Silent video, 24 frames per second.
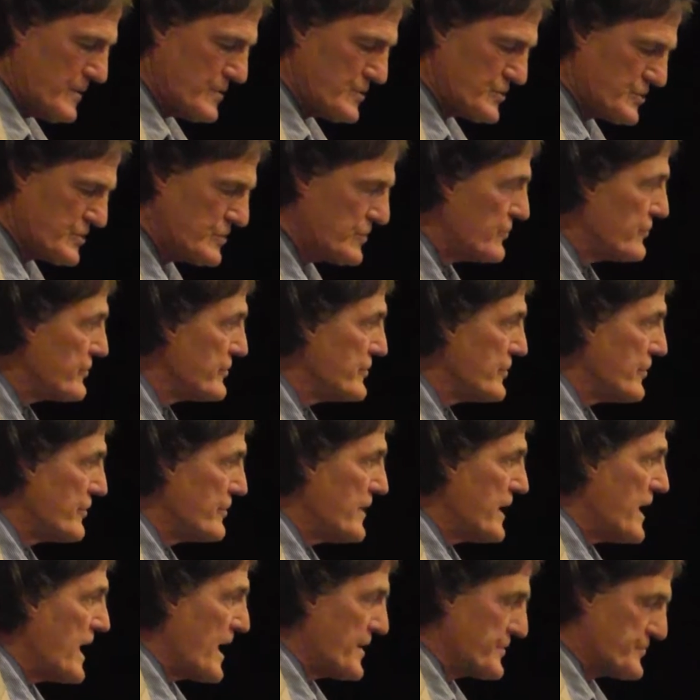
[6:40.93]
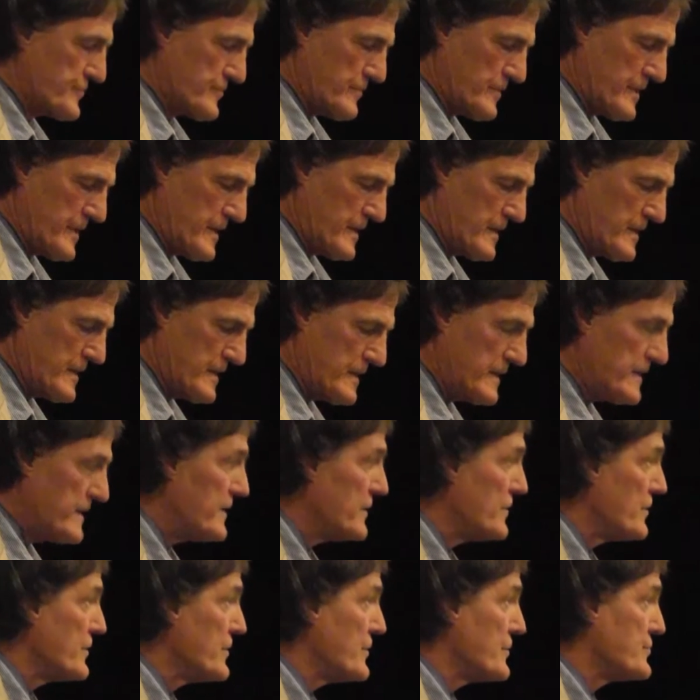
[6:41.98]
children are naturally
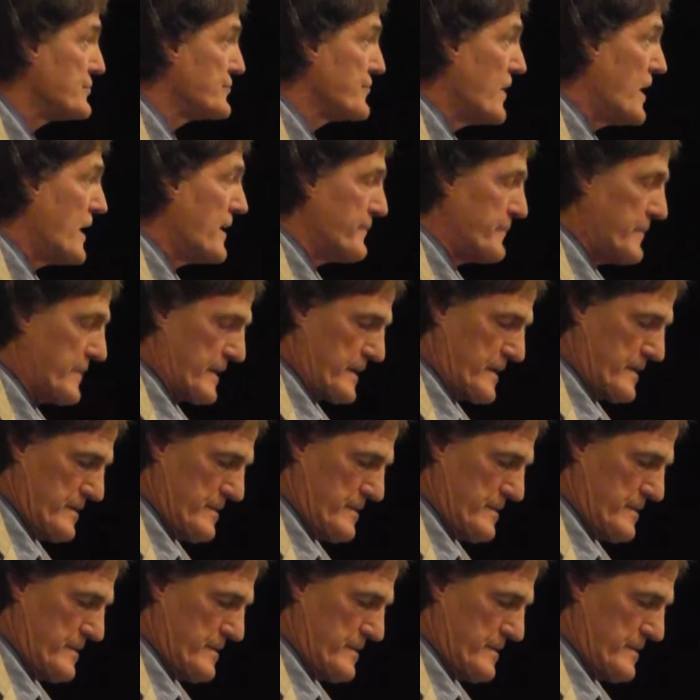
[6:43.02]
heliotropic,